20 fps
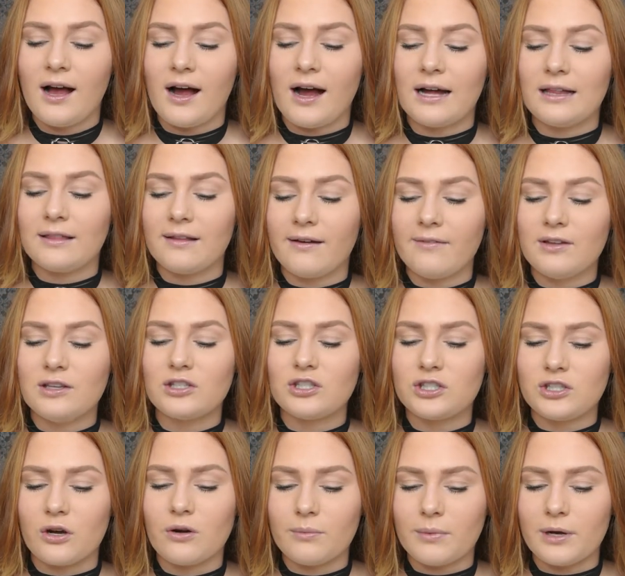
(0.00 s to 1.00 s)
I love it
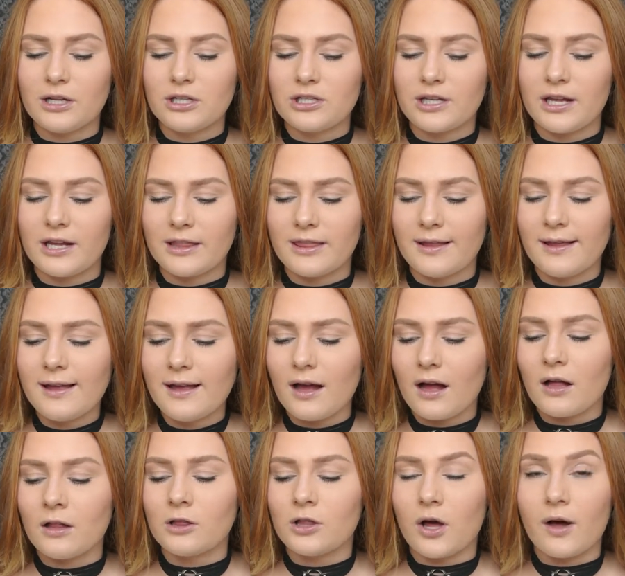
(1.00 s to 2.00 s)
so much, and I think
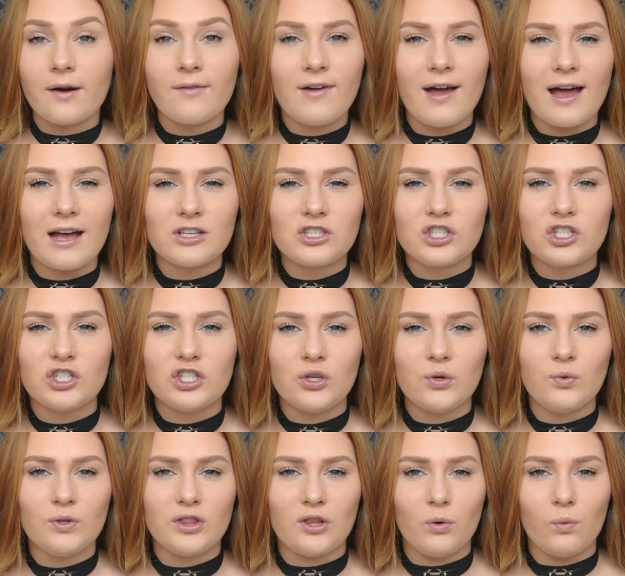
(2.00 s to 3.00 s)
a lot of it has to
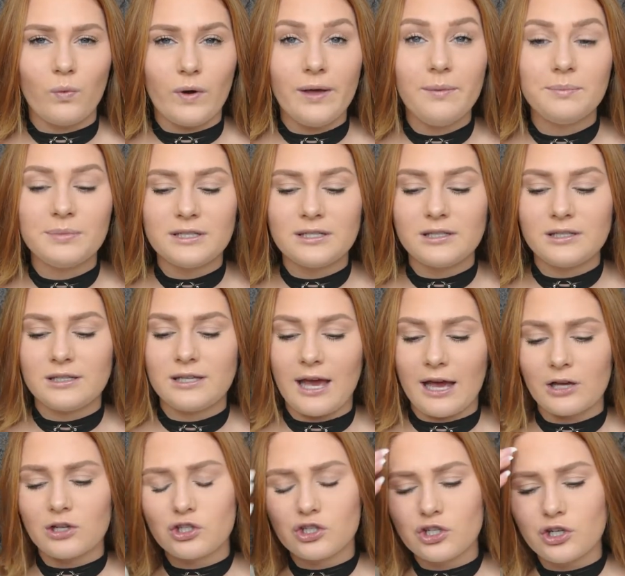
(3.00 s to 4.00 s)
do with the whipped
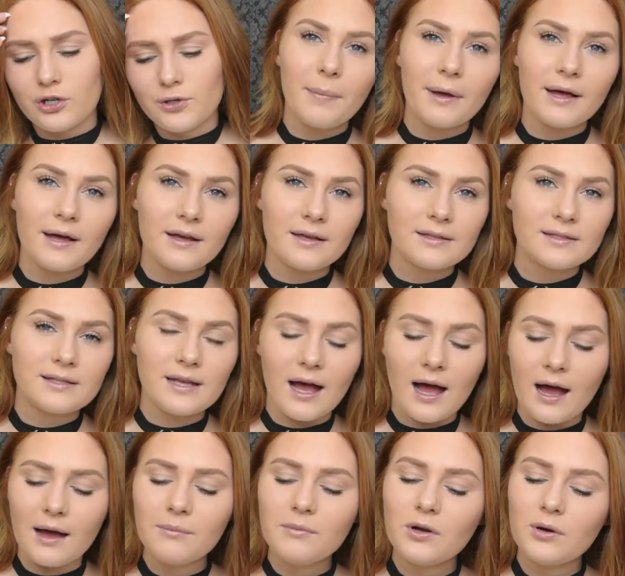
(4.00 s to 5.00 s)
texture, because
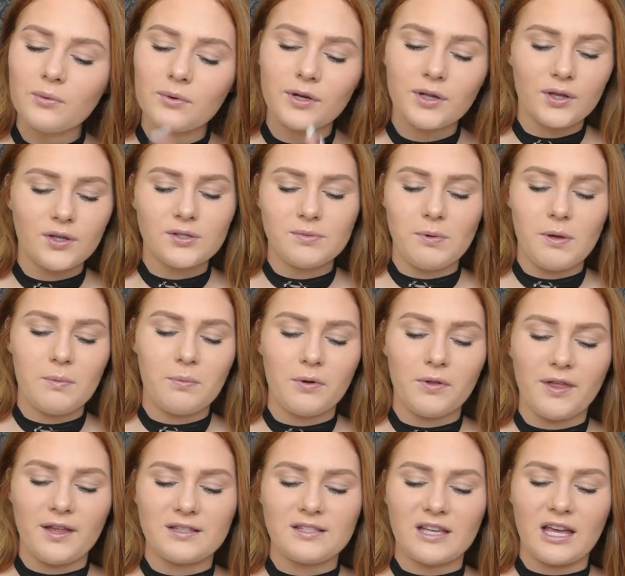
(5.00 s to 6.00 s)
I'm not one of those people
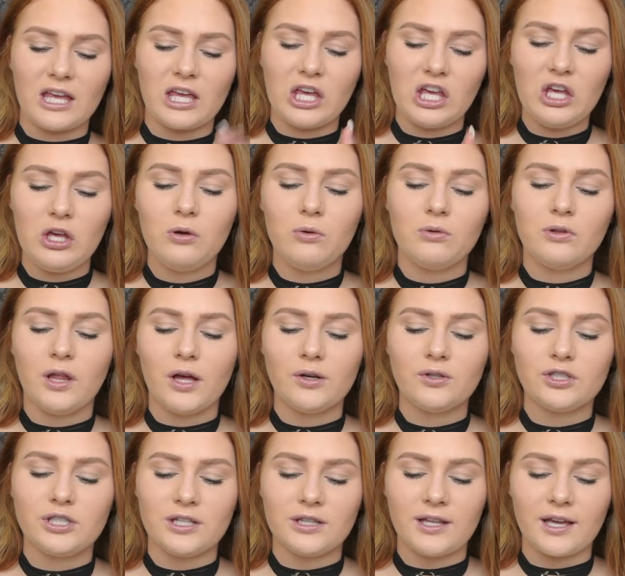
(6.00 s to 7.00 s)
that's like, ew,
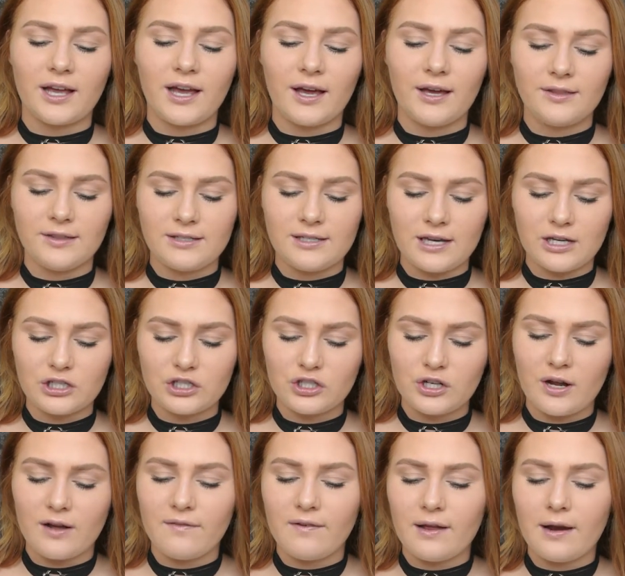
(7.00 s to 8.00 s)
lotion, like I hate the
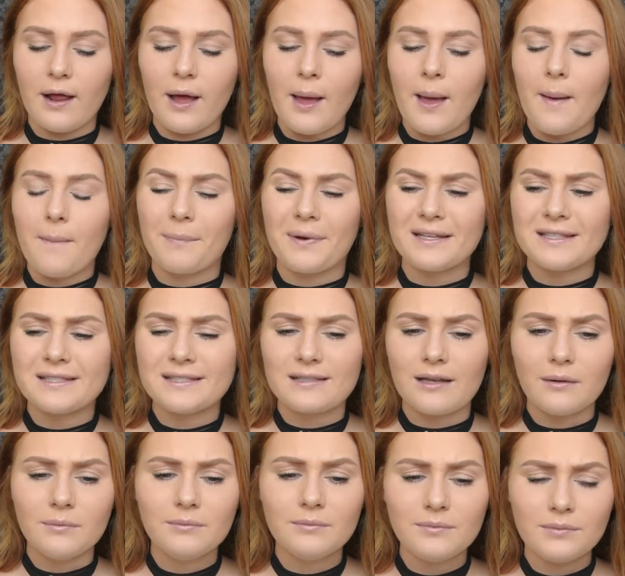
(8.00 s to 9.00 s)
texture of it. But
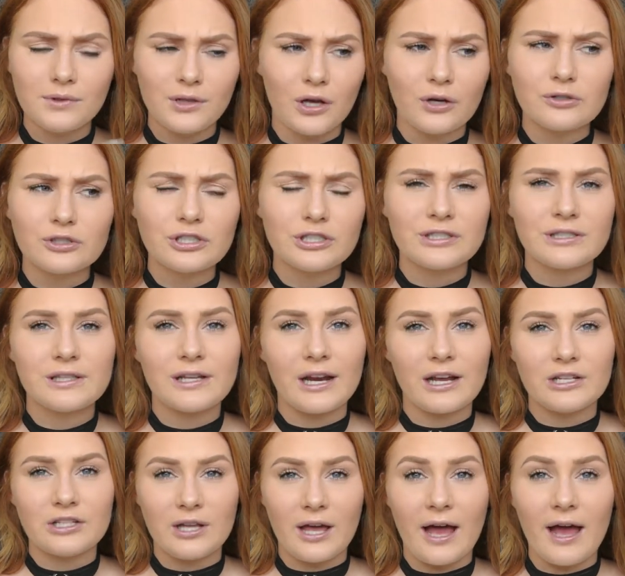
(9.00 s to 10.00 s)
some lotions that
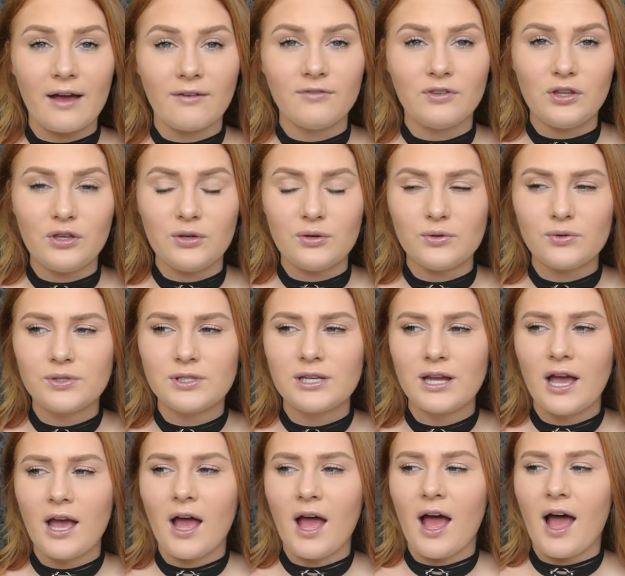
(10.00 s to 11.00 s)
I have used,
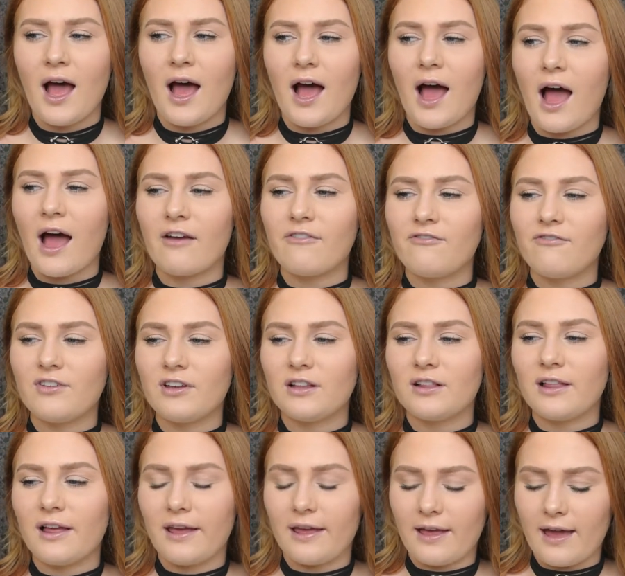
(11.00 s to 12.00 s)
I feel
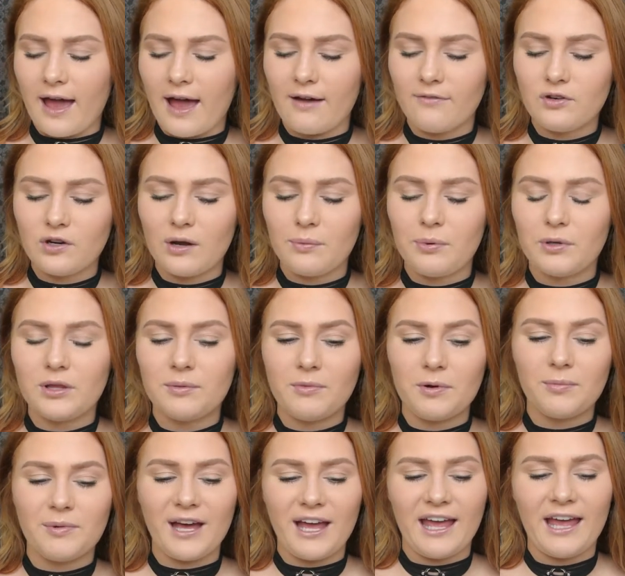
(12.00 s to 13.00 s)
like after I put them
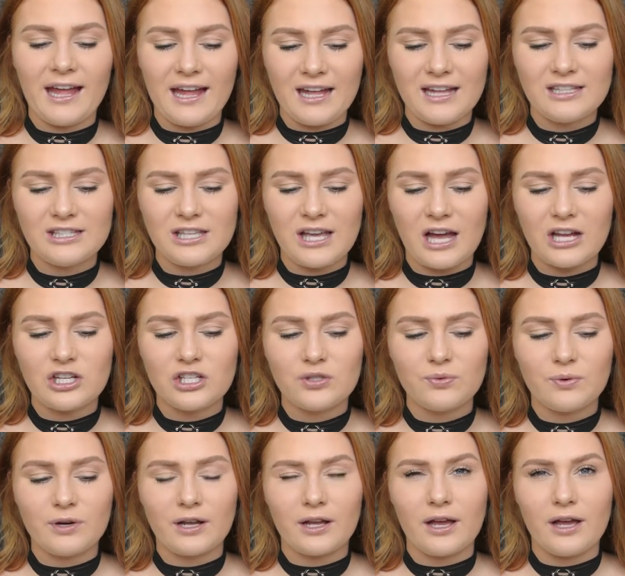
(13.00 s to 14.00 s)
on my hands, I just
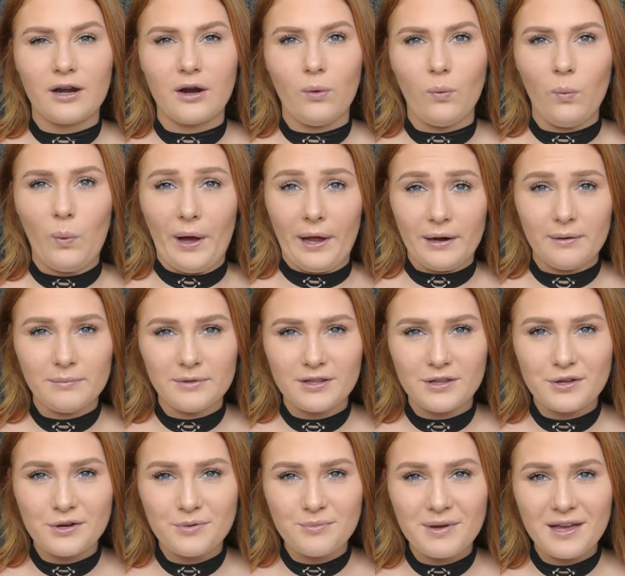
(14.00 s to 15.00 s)
want to kind of wet them a
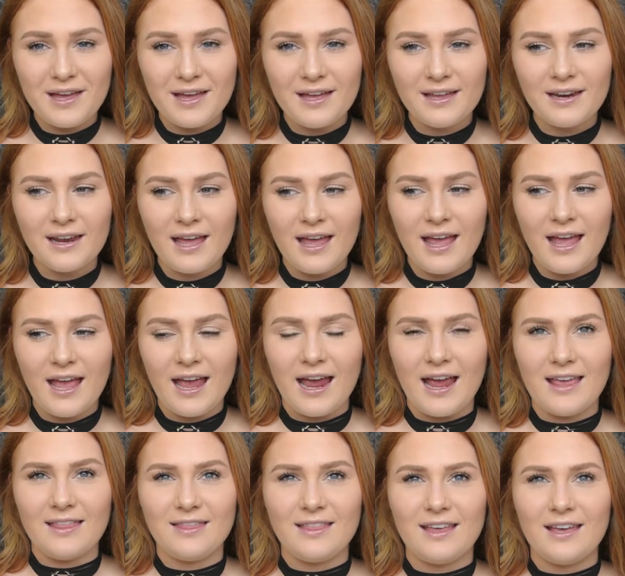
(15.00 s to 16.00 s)
little bit
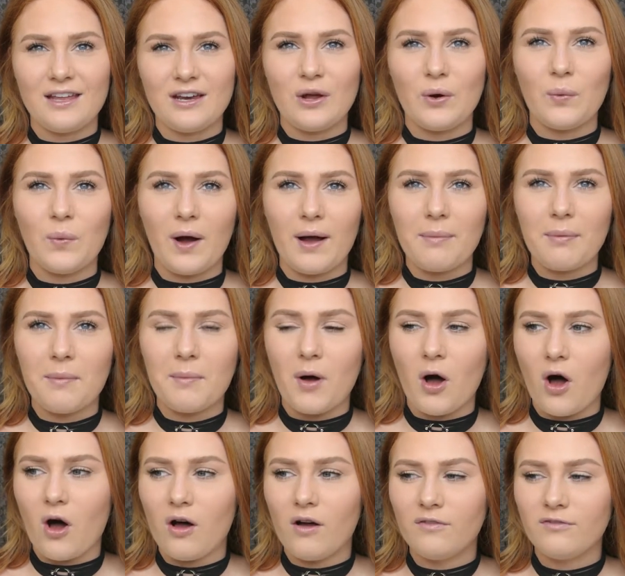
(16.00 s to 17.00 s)
and then wipe them
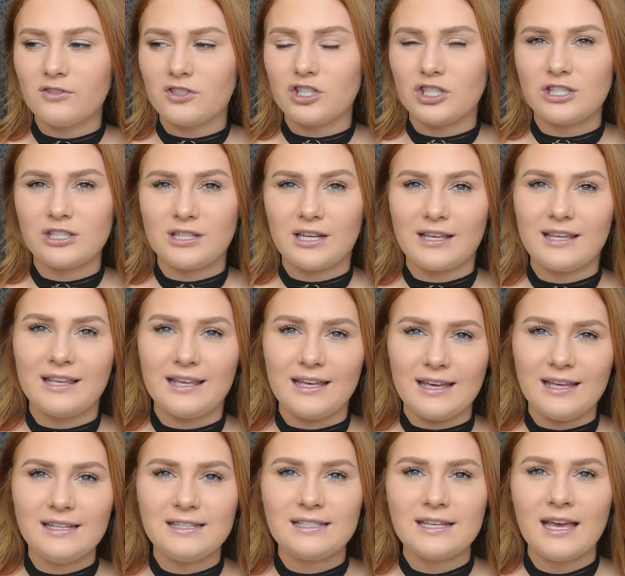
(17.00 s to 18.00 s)
off just to
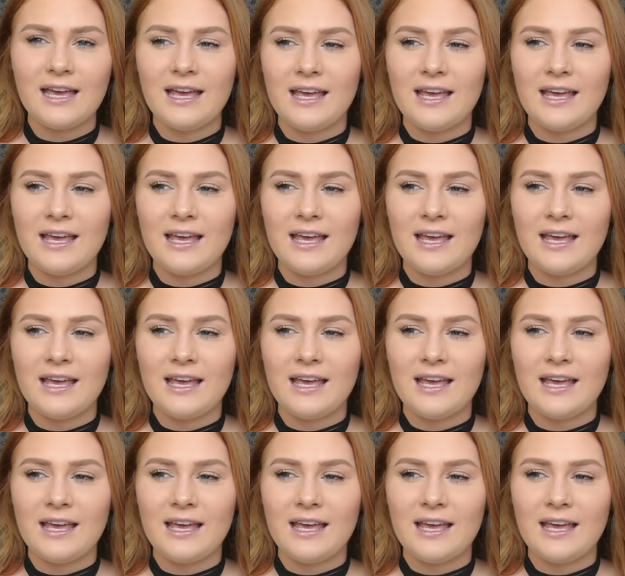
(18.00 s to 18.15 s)
get